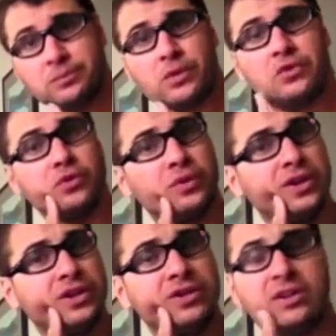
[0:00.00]
so when
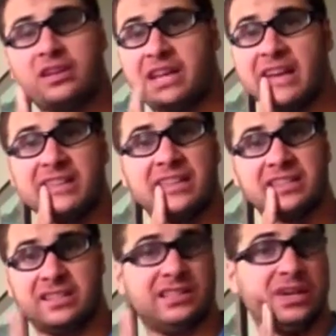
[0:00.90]
you go to the
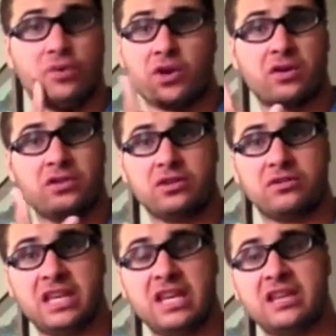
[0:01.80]
dentist and they work on your
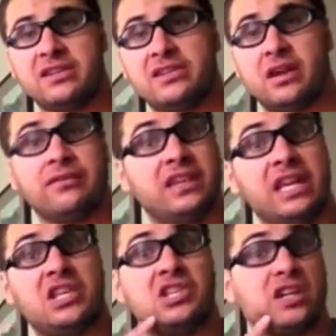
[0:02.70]
teeth and stuff, they
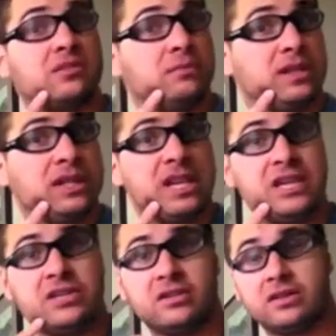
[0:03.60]
inject a
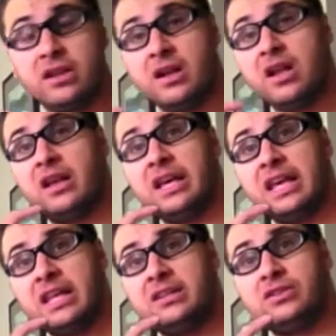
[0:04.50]
medication
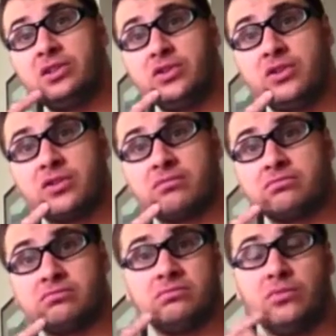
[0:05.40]
into your,
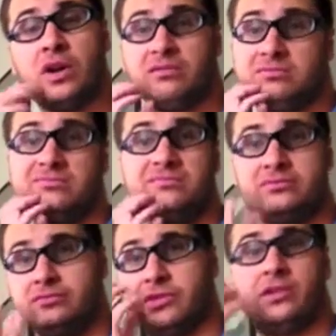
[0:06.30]
well,
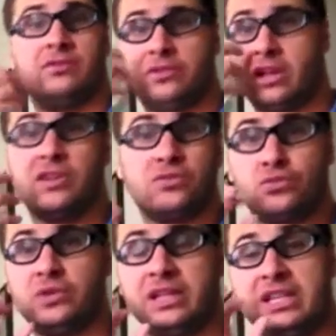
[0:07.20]
not
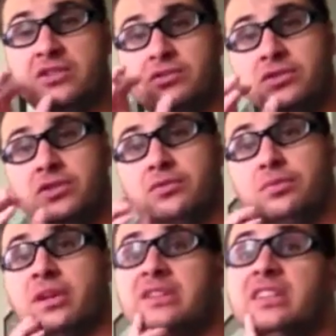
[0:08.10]
really in your tooth,
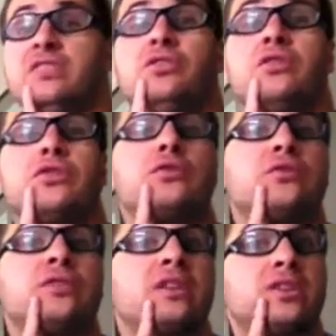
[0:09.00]
but in the
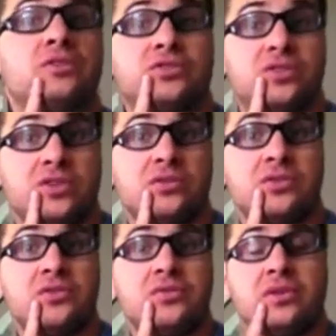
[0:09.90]
nerve that goes to your
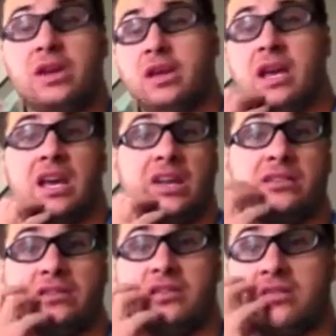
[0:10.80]
tooth,
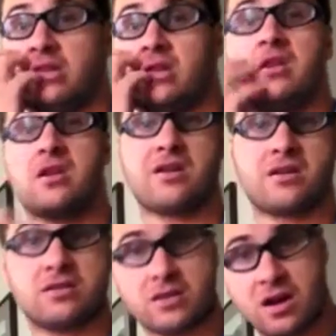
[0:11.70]
and you know, the
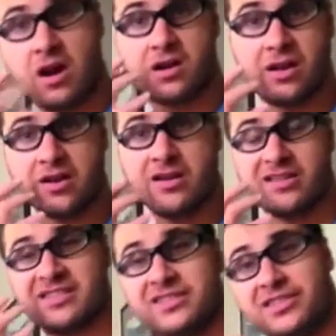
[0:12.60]
current, you talk like
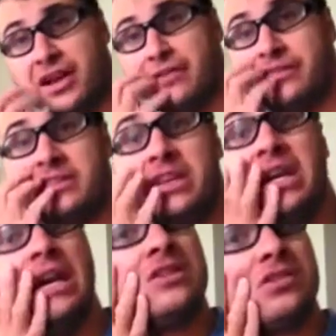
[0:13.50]
this and stuff, and